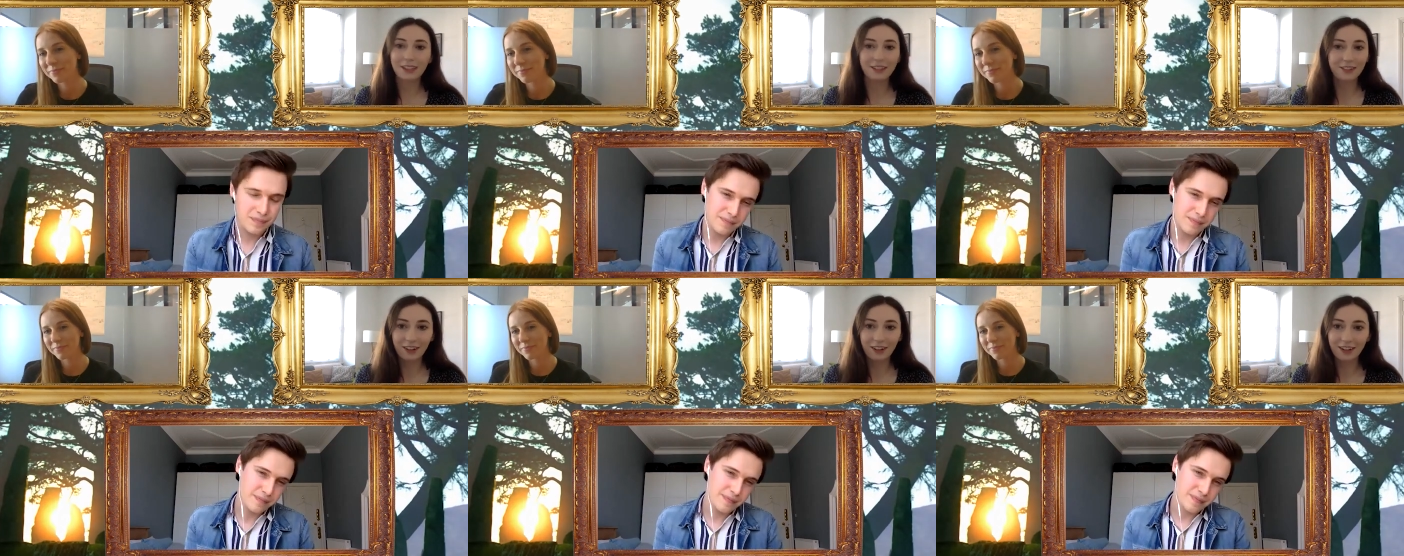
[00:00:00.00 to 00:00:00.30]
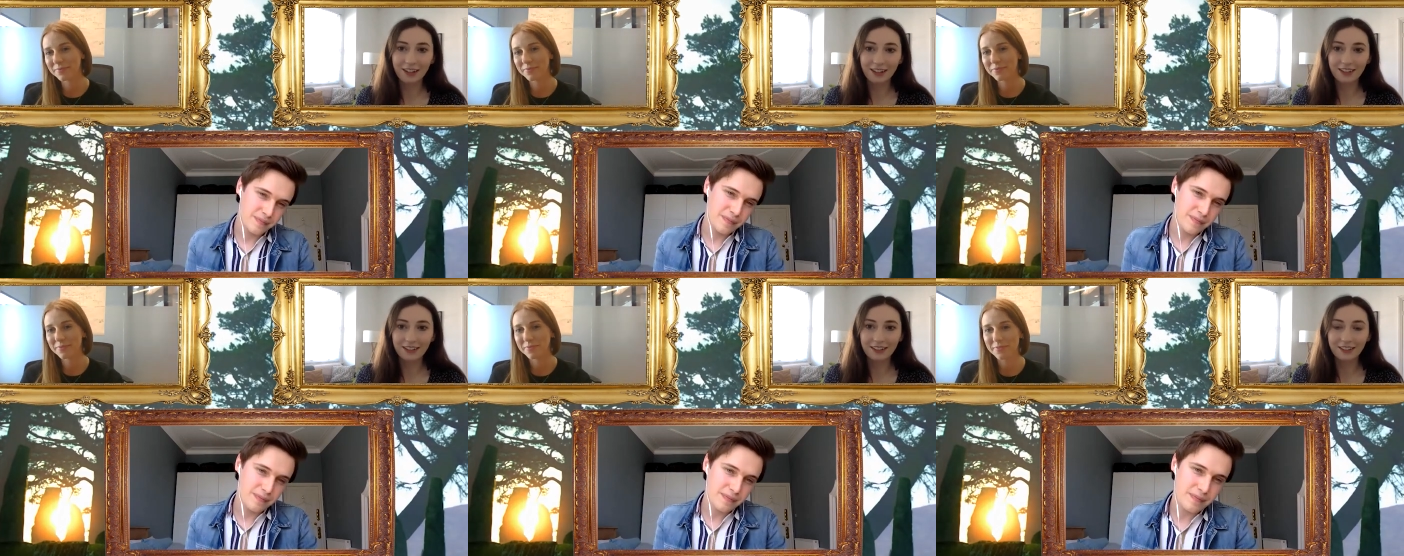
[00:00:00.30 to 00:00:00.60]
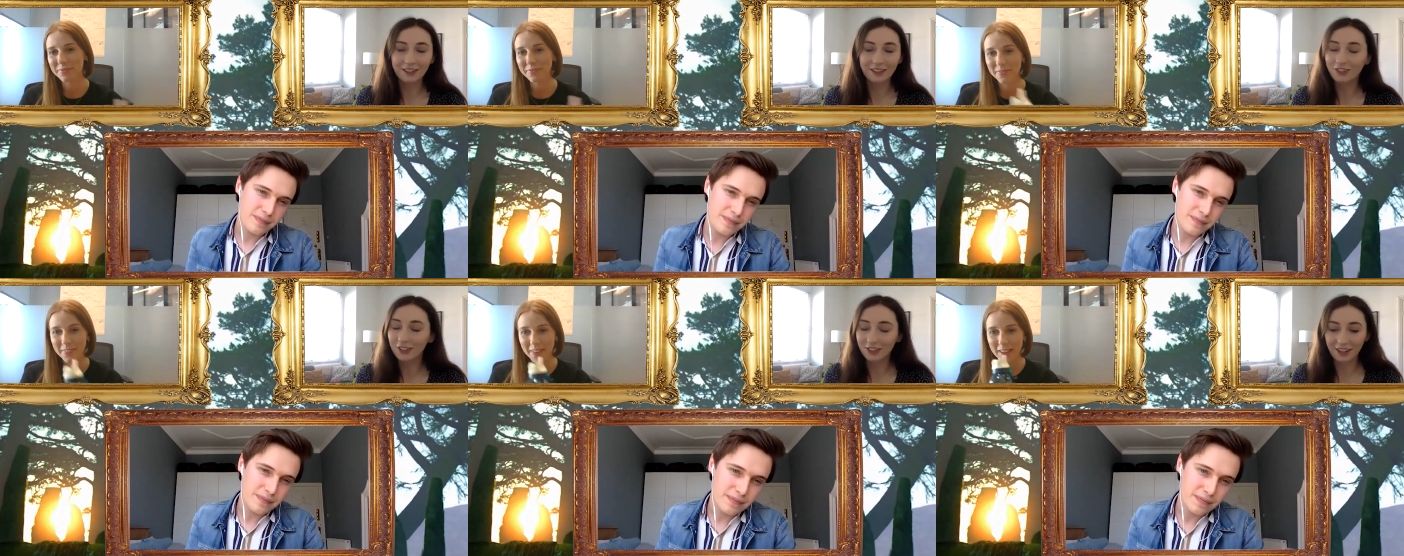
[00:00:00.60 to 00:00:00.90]

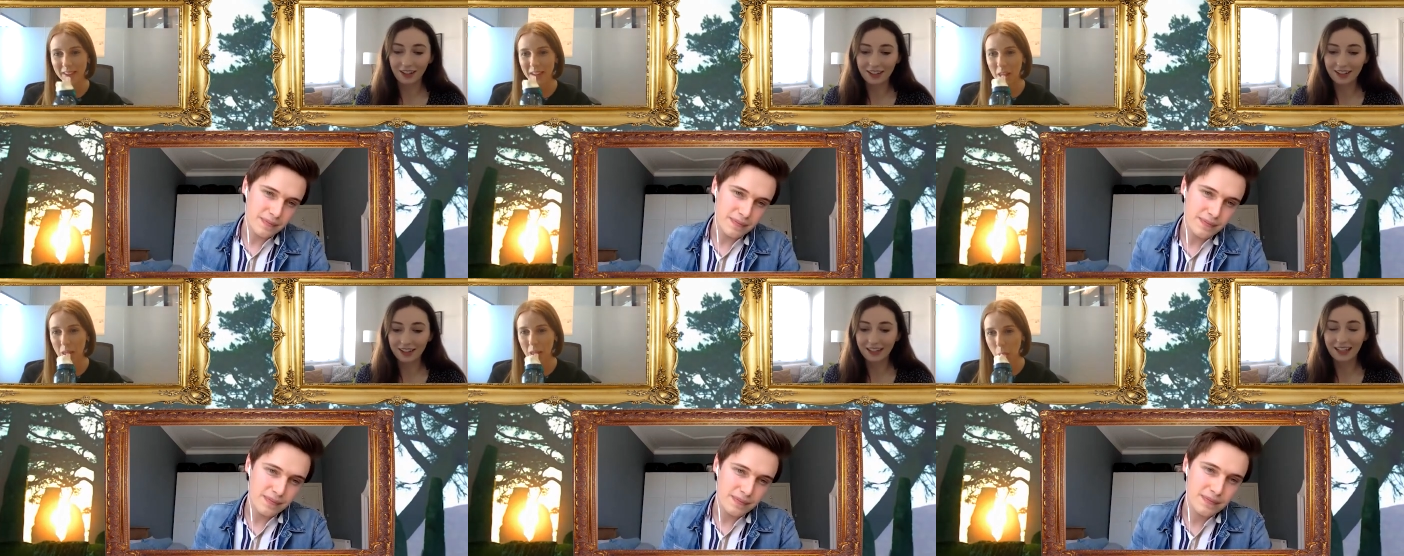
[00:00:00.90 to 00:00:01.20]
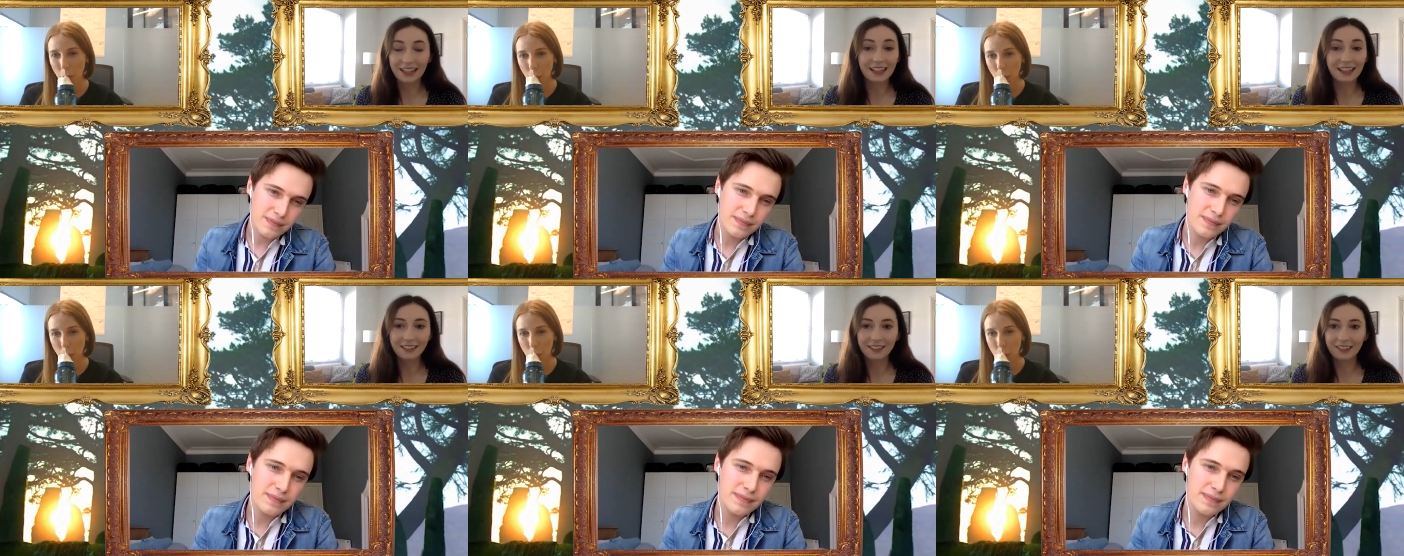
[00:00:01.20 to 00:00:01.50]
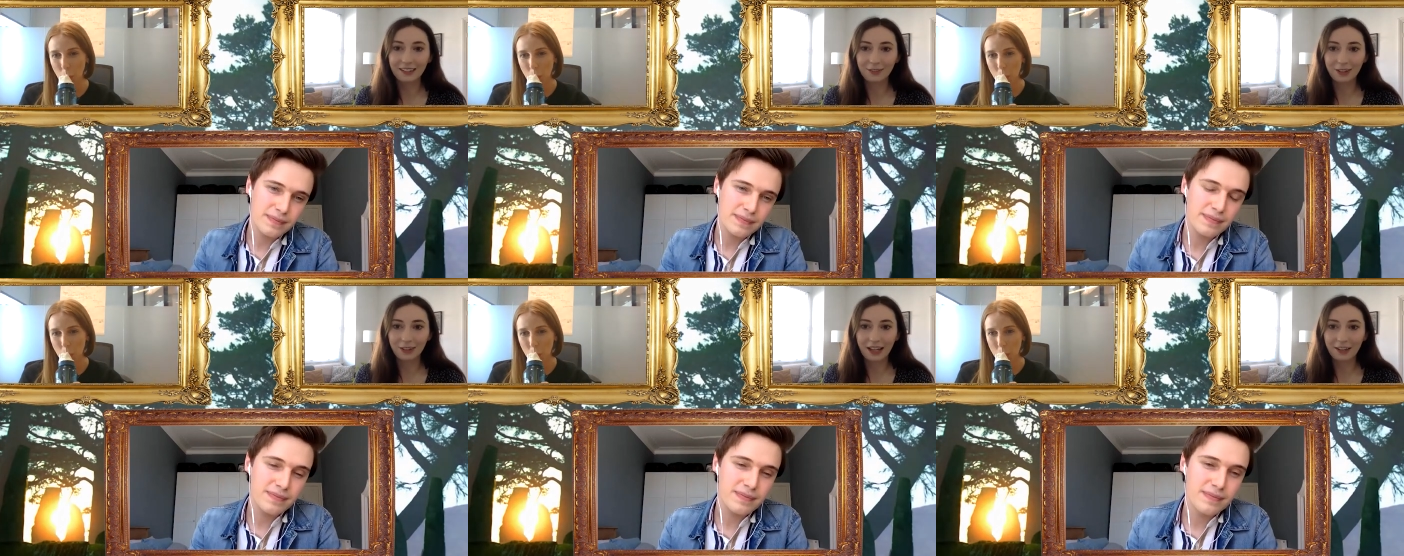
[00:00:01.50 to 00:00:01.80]
Speaker 1: Josiah, Josiah and
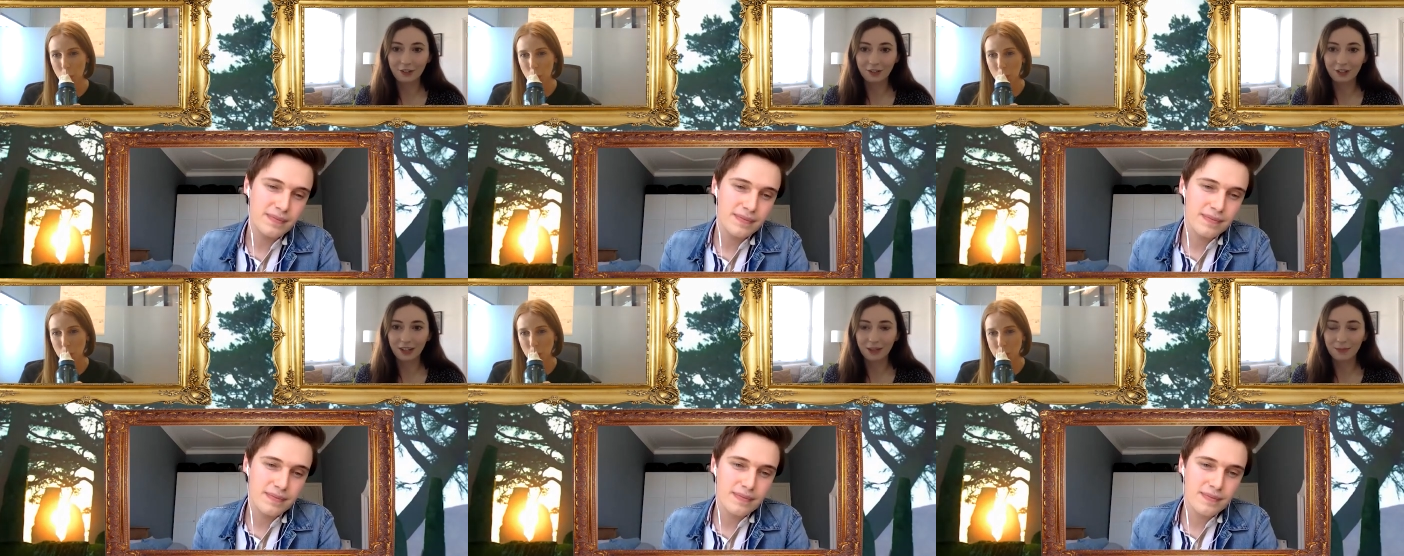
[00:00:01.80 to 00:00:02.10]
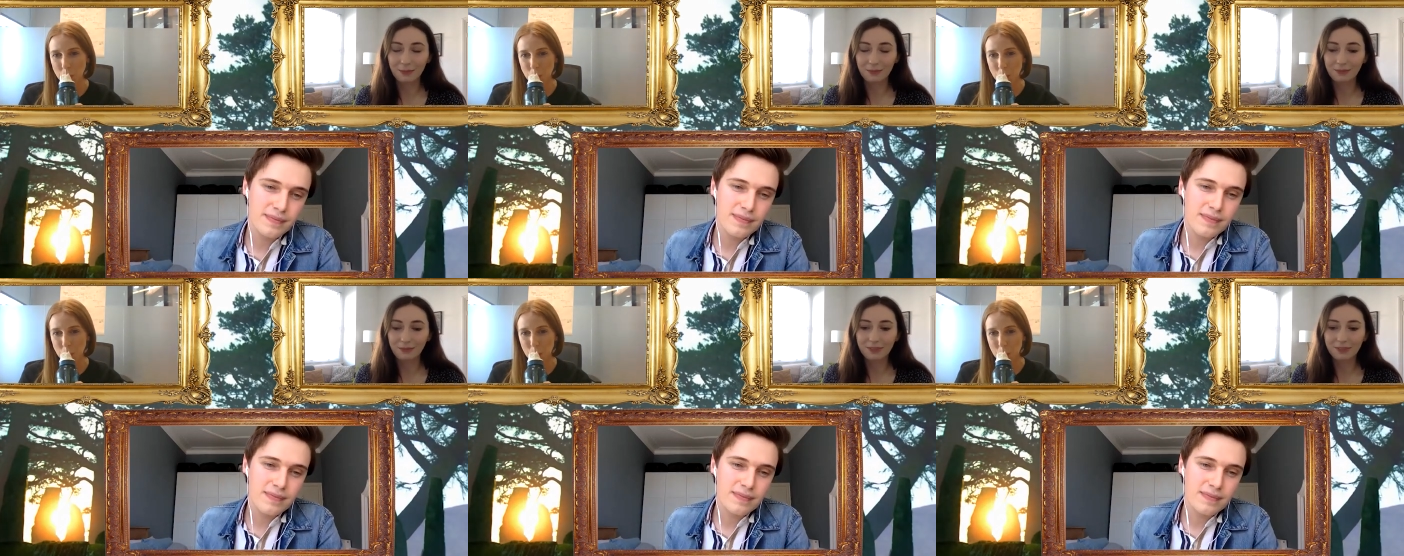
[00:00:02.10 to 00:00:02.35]
Lizzie's relationship